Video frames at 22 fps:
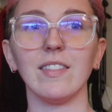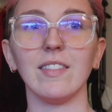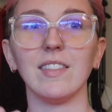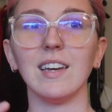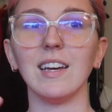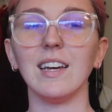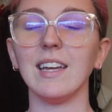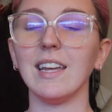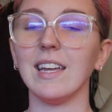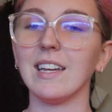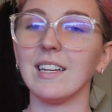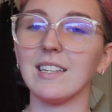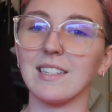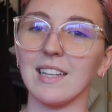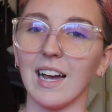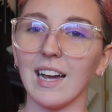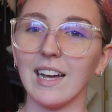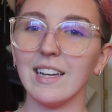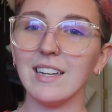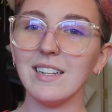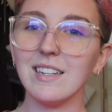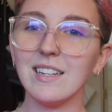The
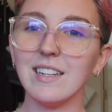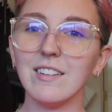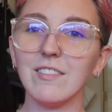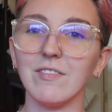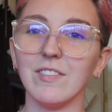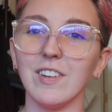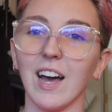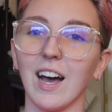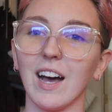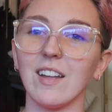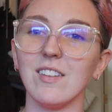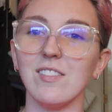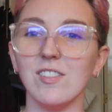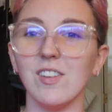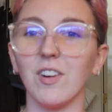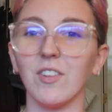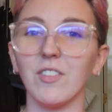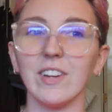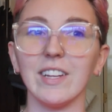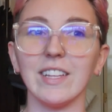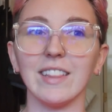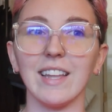anxiety of not
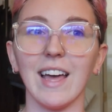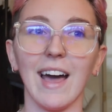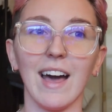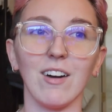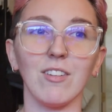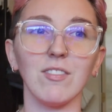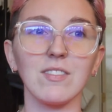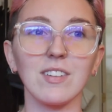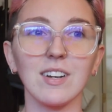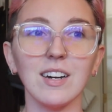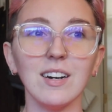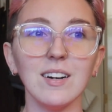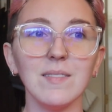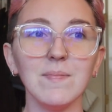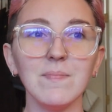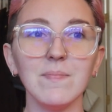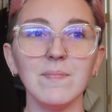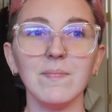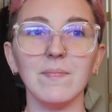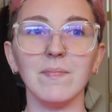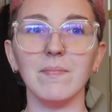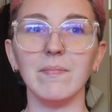knowing the outcome